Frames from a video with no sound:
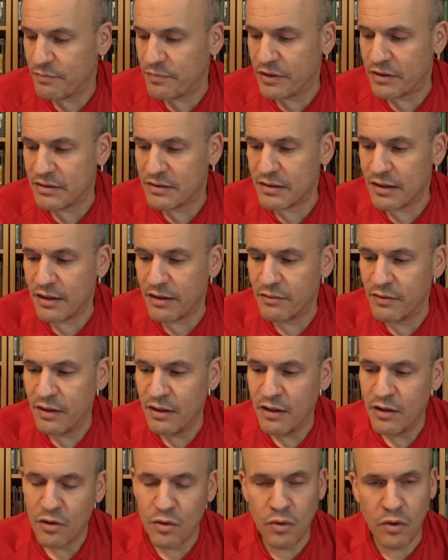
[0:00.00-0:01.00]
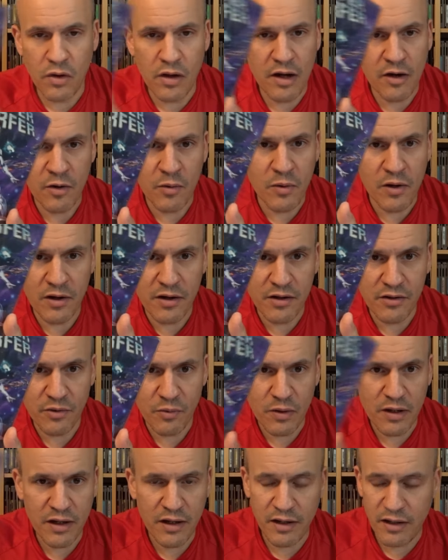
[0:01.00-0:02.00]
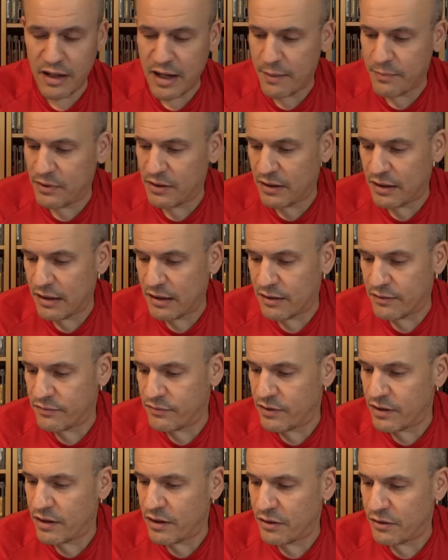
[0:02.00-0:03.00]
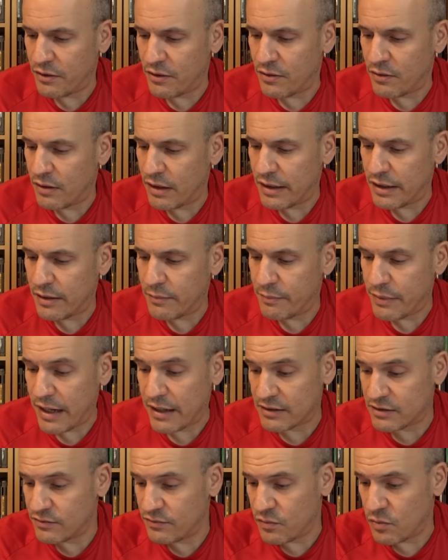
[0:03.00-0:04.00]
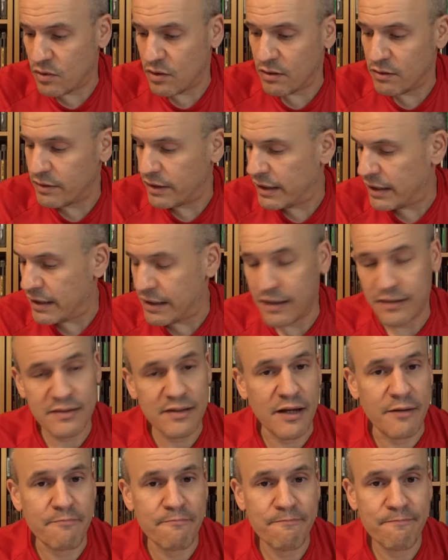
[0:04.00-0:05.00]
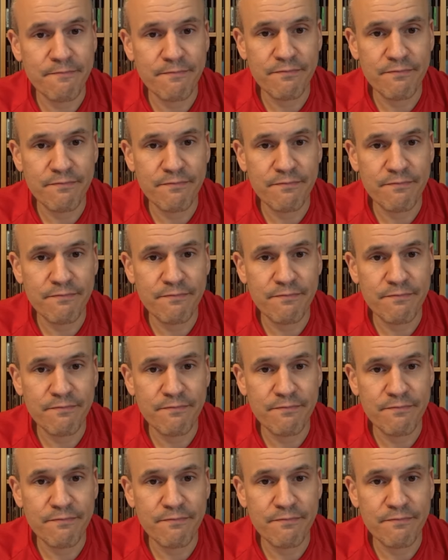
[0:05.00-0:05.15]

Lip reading: But cool artwork either way, and happy to have another box for an NES game.